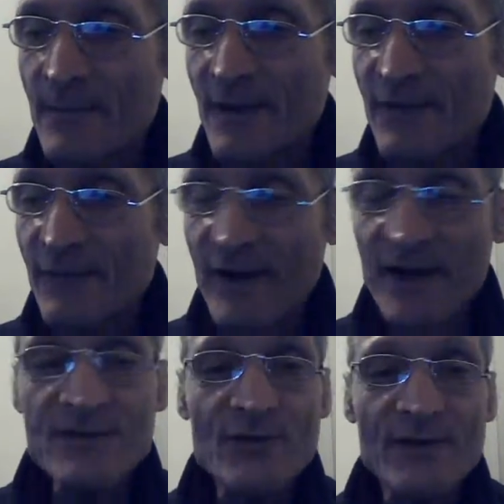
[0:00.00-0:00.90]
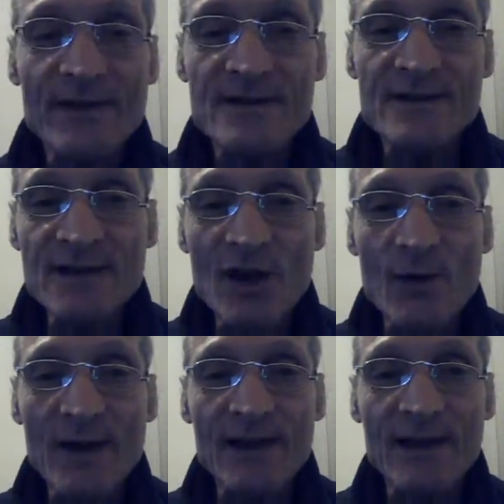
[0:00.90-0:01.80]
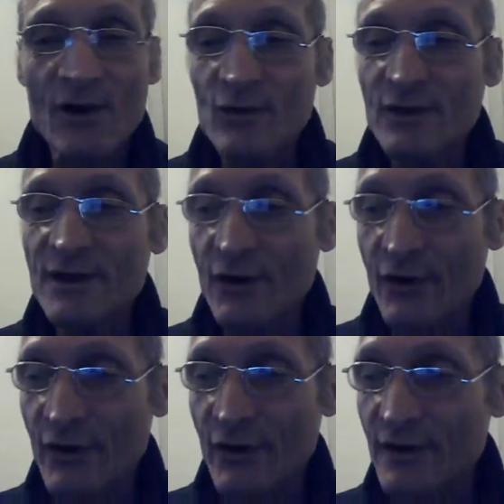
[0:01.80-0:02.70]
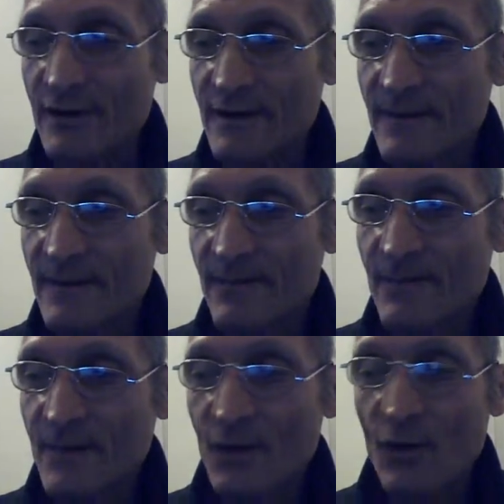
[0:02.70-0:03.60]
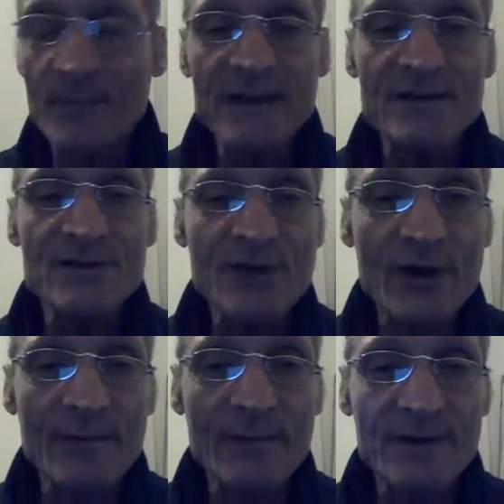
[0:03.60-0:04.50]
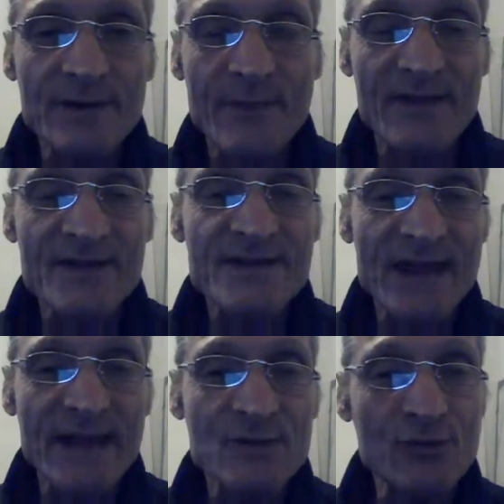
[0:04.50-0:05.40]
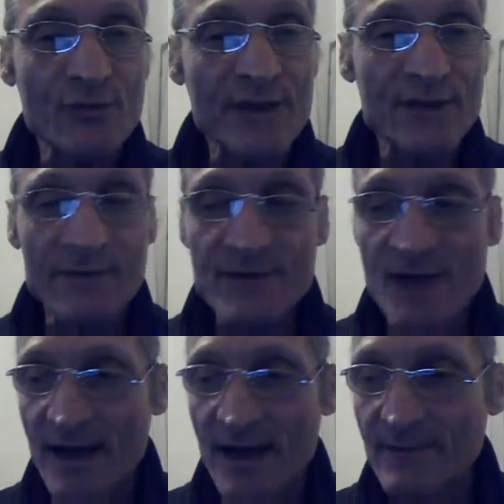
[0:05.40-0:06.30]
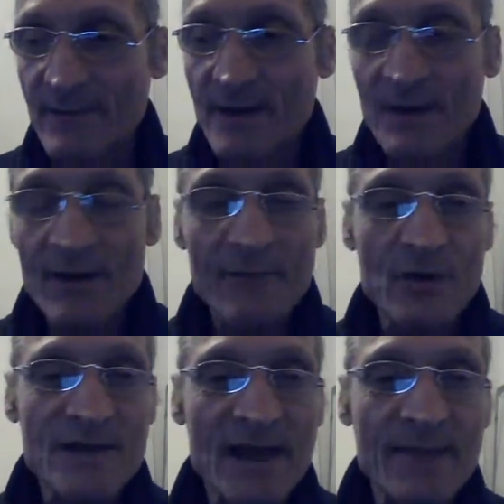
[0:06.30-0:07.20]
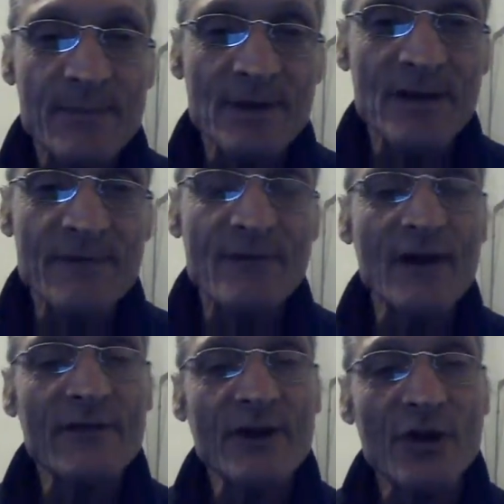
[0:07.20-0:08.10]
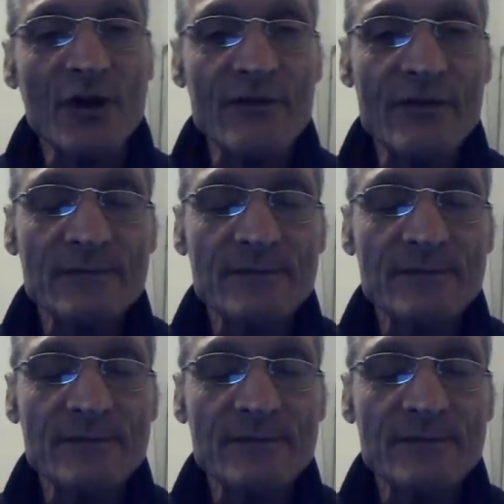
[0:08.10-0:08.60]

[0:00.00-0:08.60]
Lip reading: But the faster and the slower can only occur or be determined by the same duration of time. For example, if on the Earth